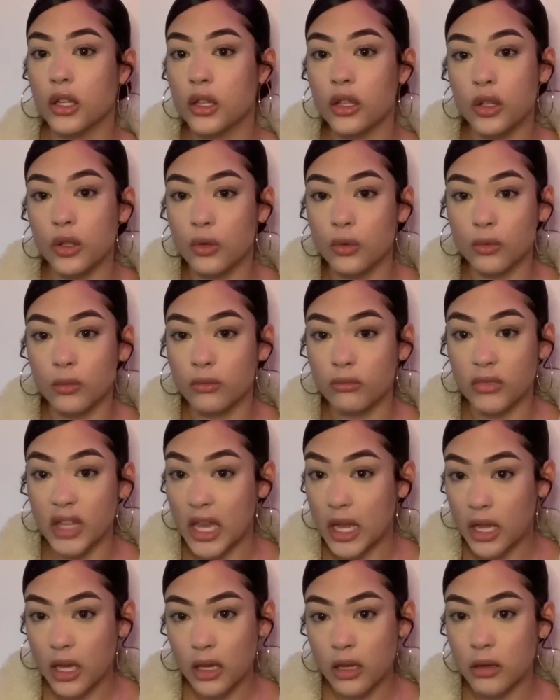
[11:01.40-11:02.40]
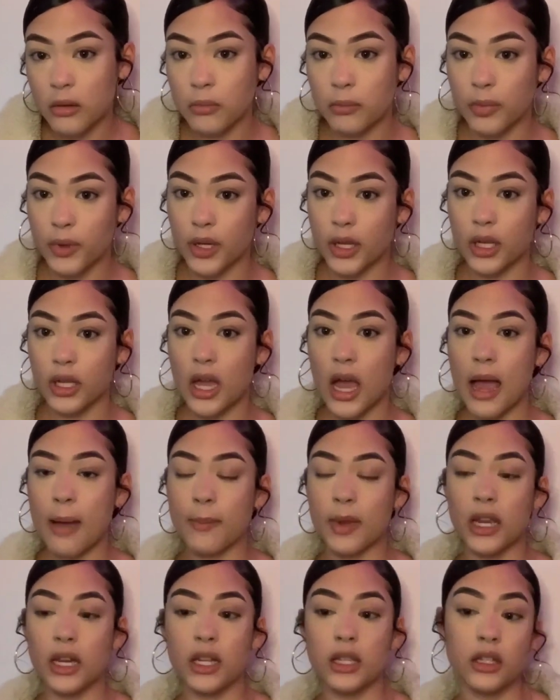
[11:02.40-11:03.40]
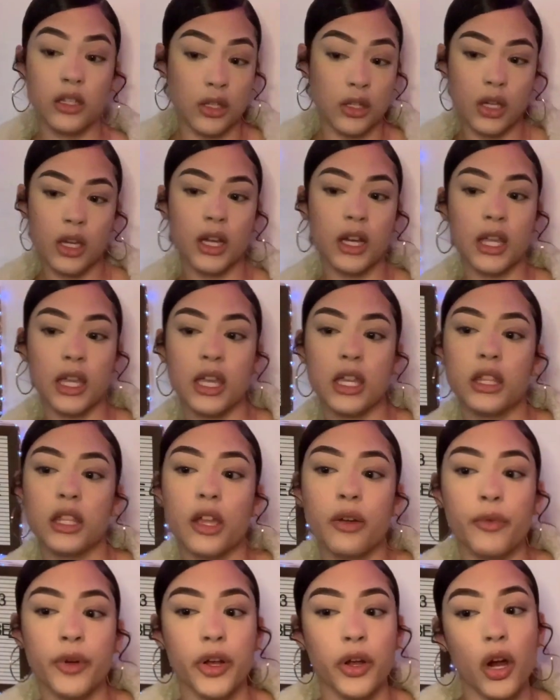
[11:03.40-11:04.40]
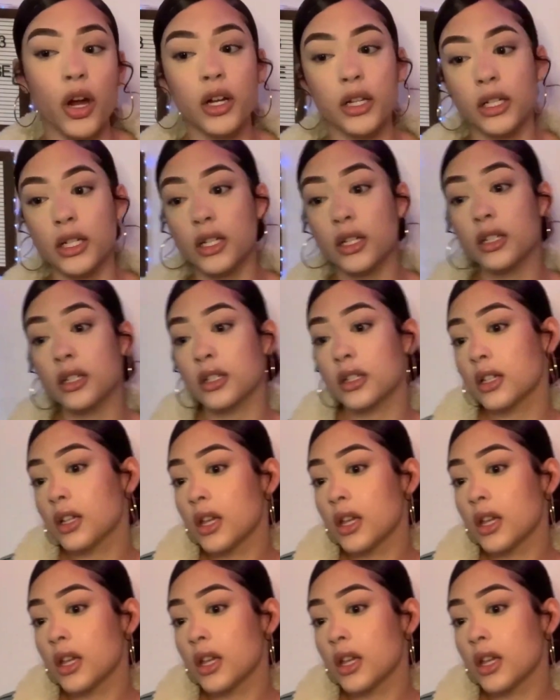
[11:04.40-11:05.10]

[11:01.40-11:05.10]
you think, but I mean, you're gonna get there regardless.